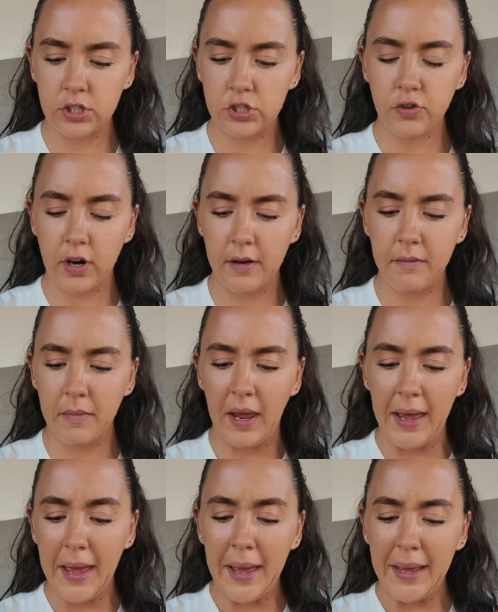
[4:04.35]
Just try and,
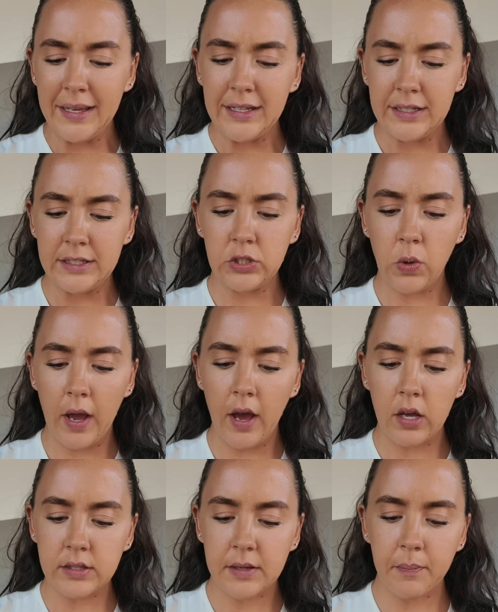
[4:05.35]
it's quite
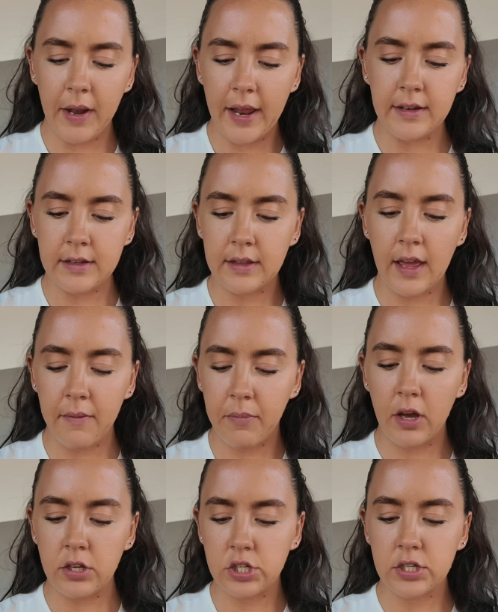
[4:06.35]
hard to blend in there,
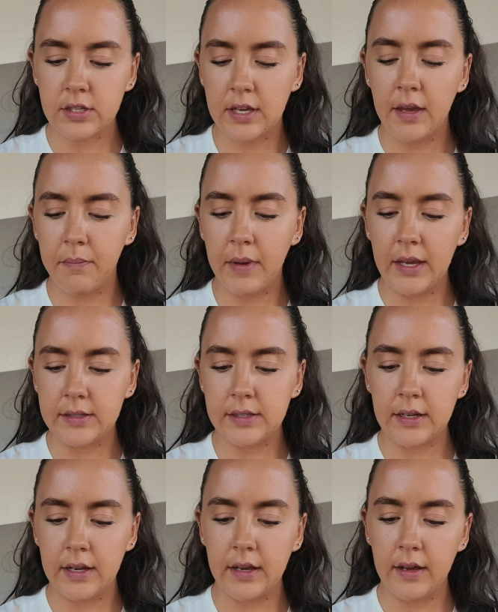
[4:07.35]
but just keep
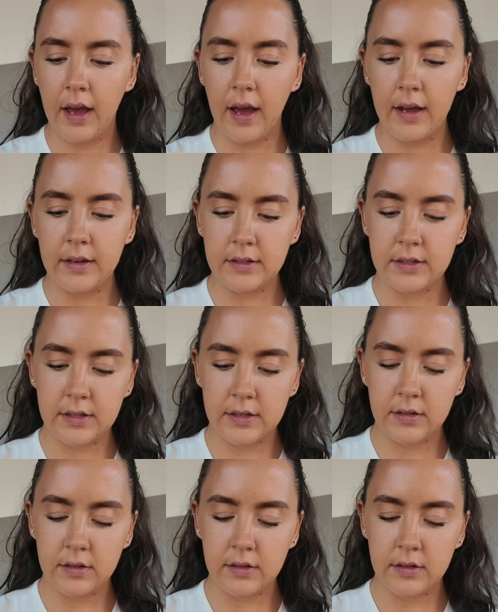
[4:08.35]
mixing it and